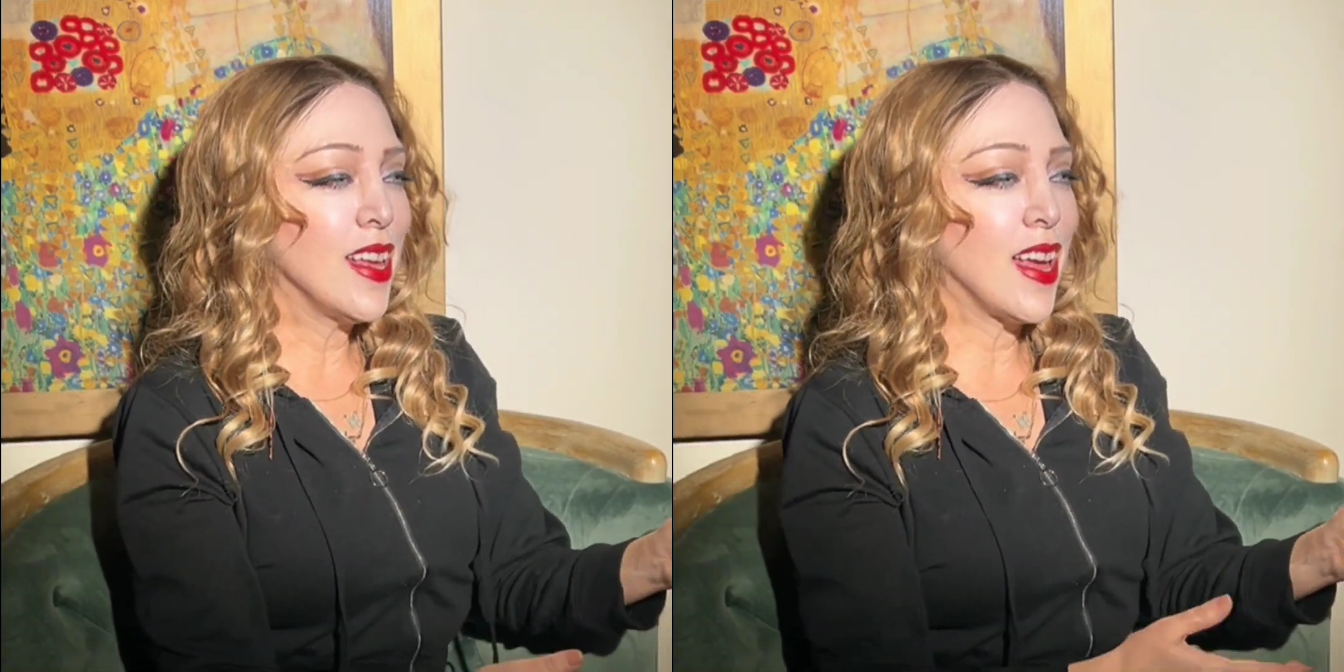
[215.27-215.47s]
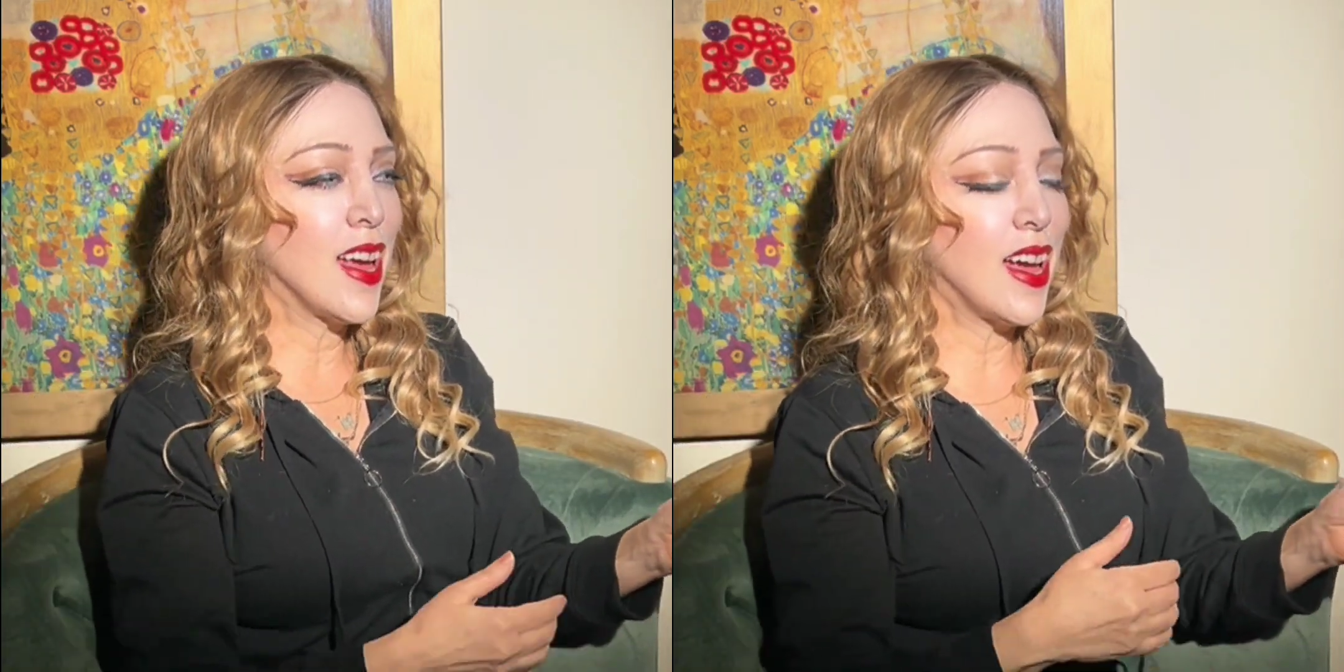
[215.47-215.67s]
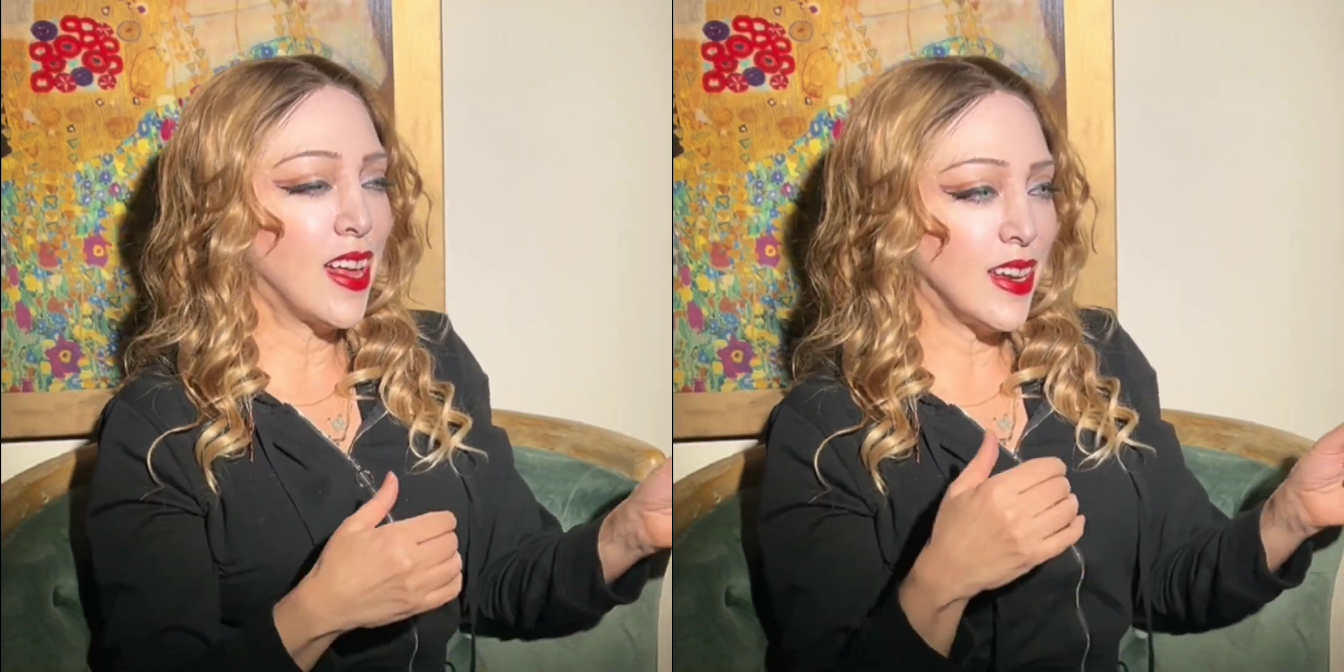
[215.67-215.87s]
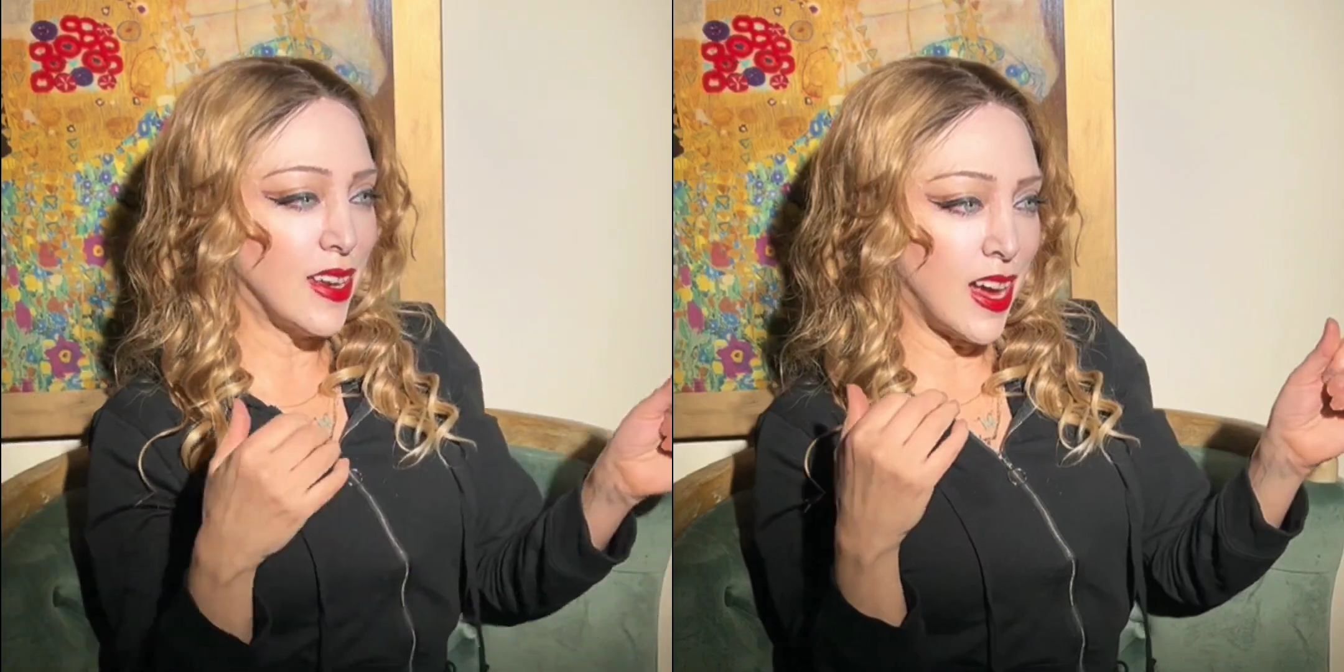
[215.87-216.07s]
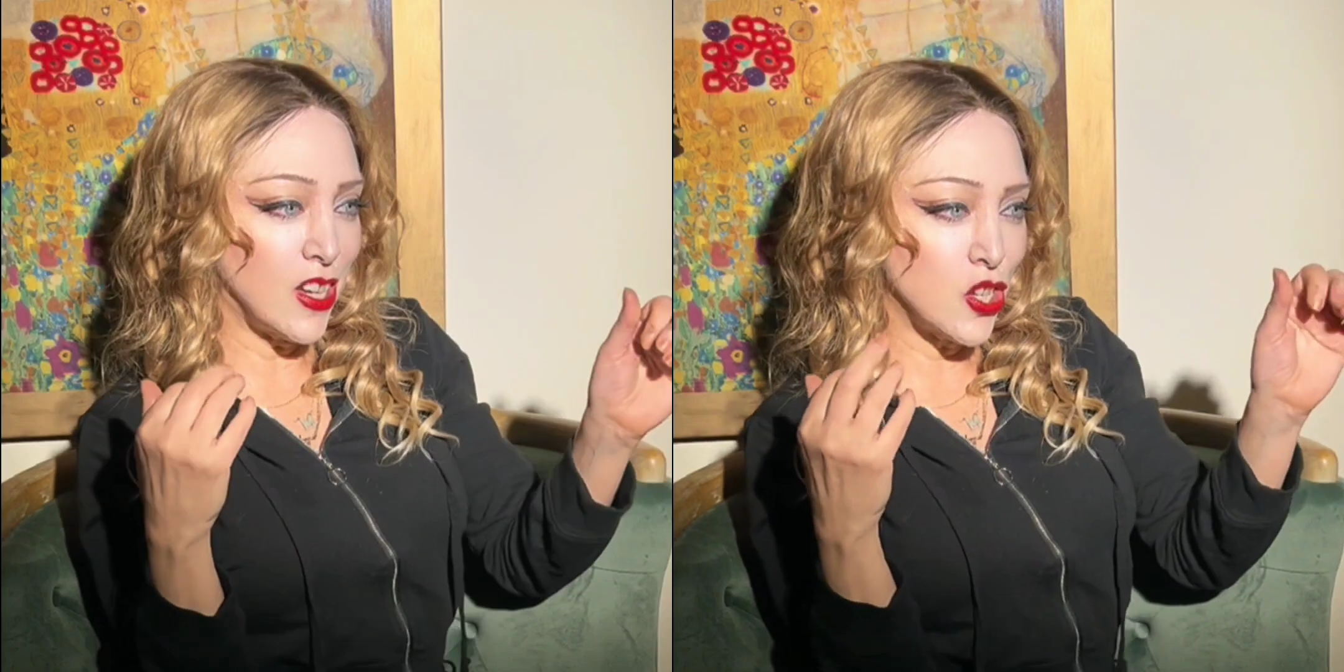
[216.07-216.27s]
and
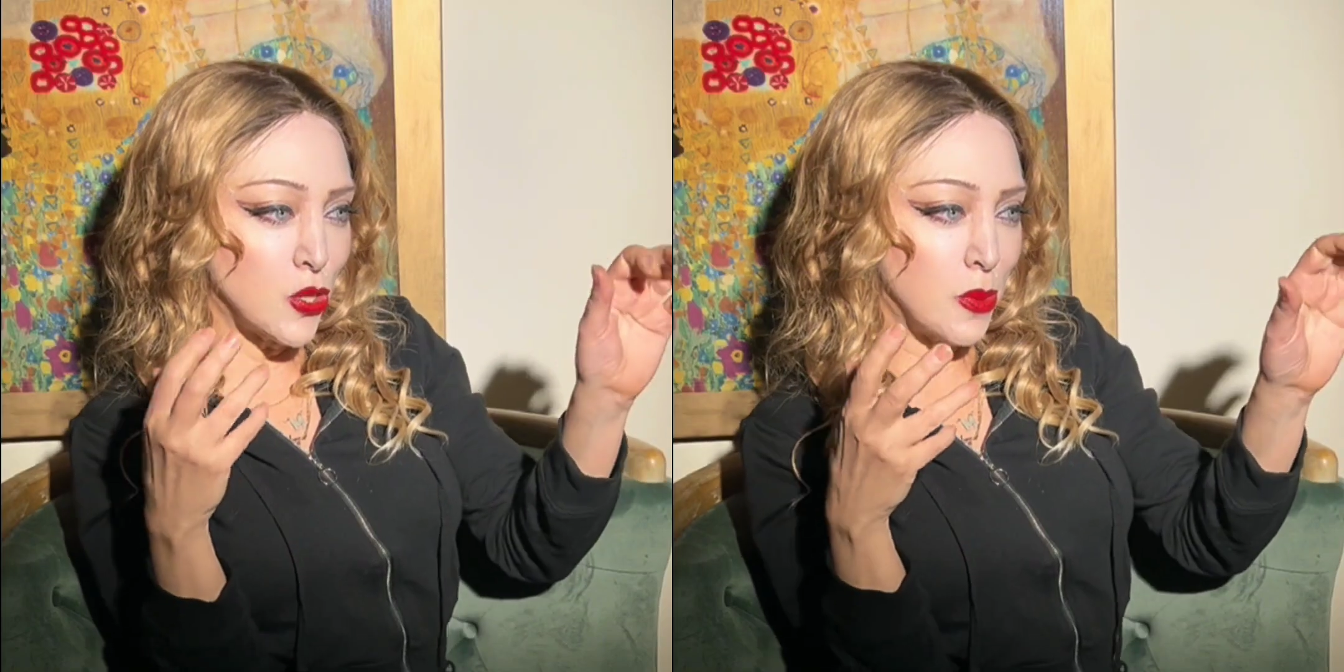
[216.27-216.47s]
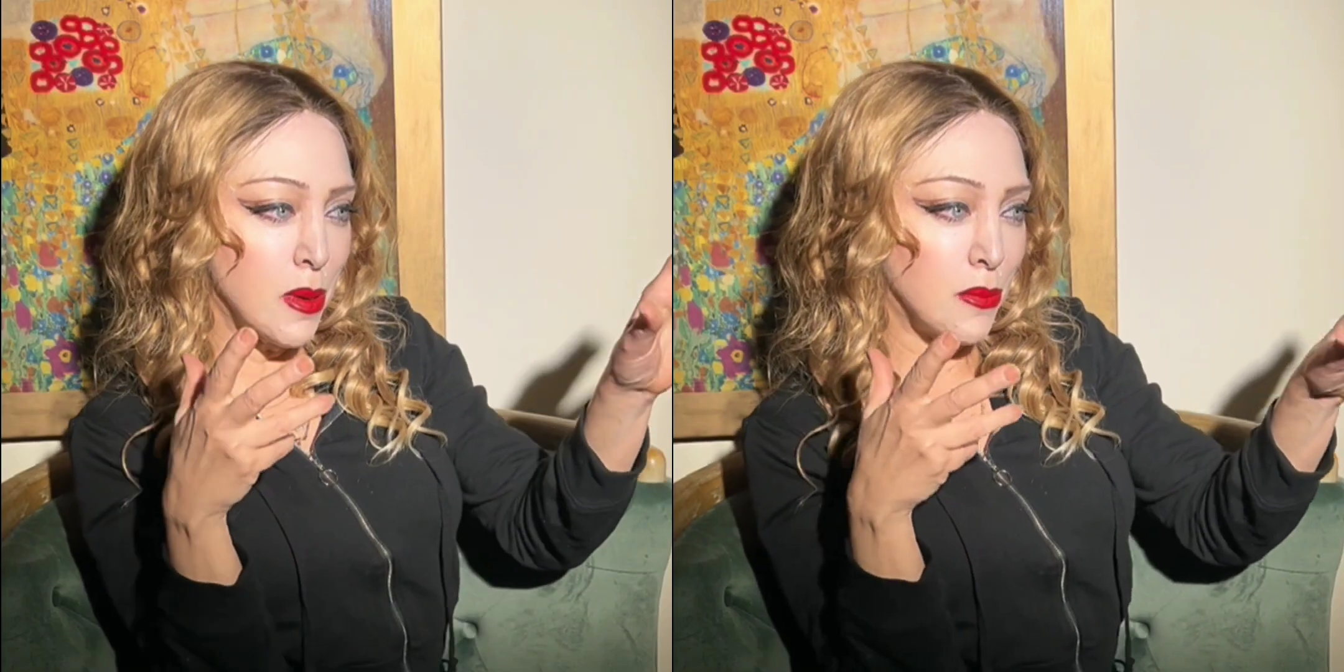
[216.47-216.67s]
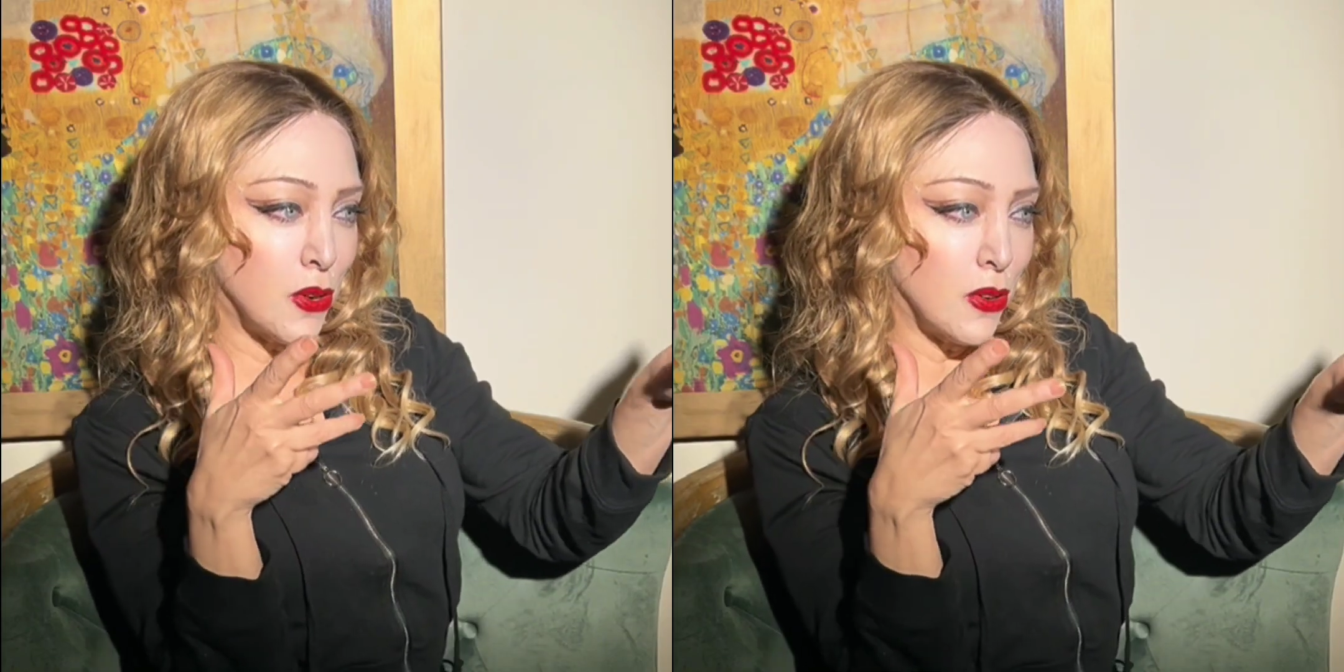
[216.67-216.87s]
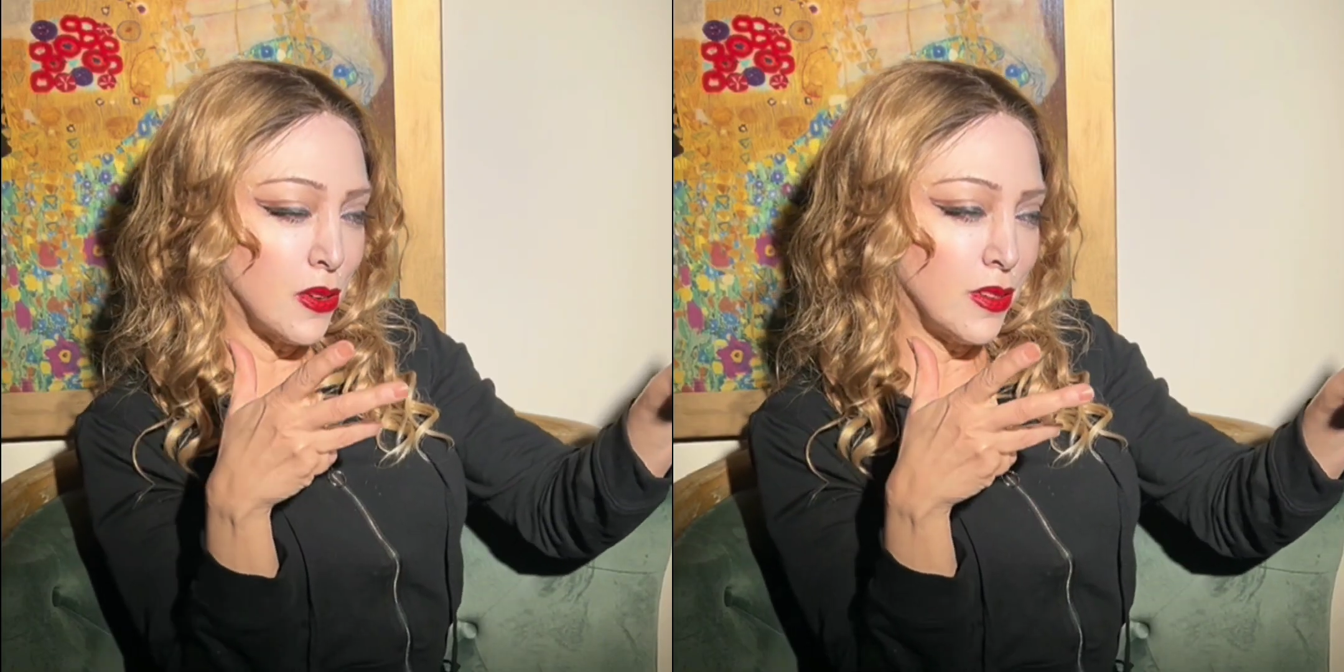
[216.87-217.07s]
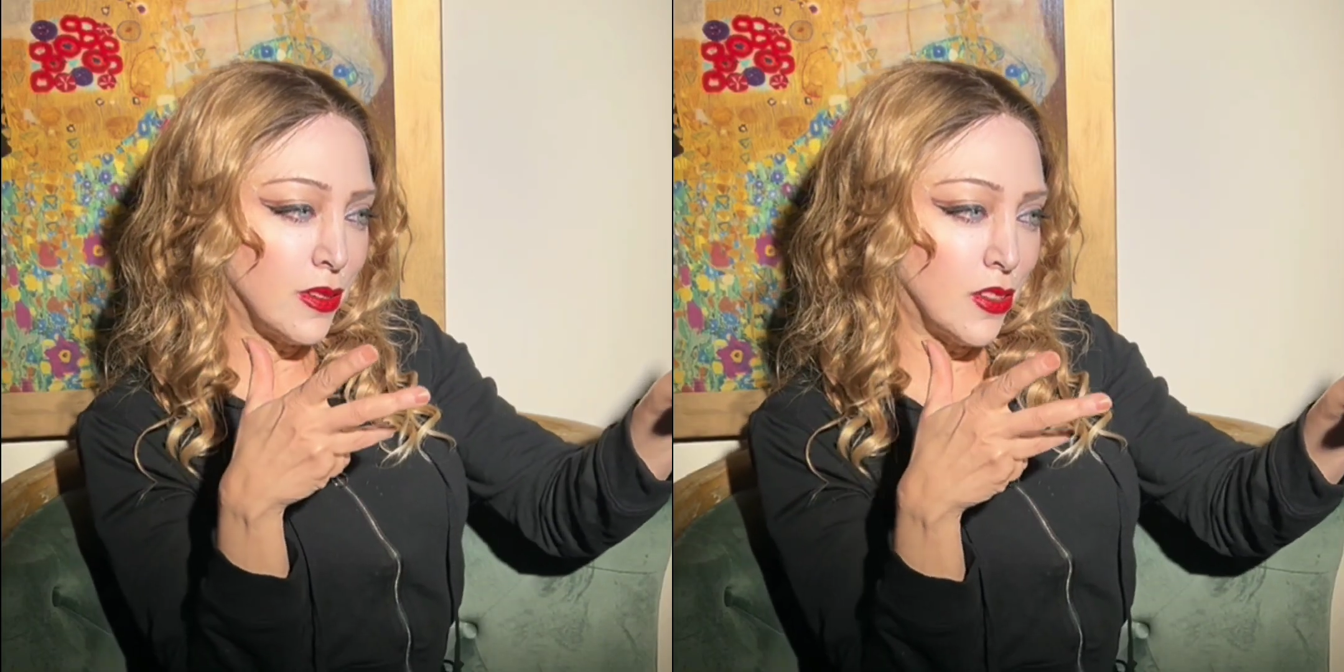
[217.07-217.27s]
I just remember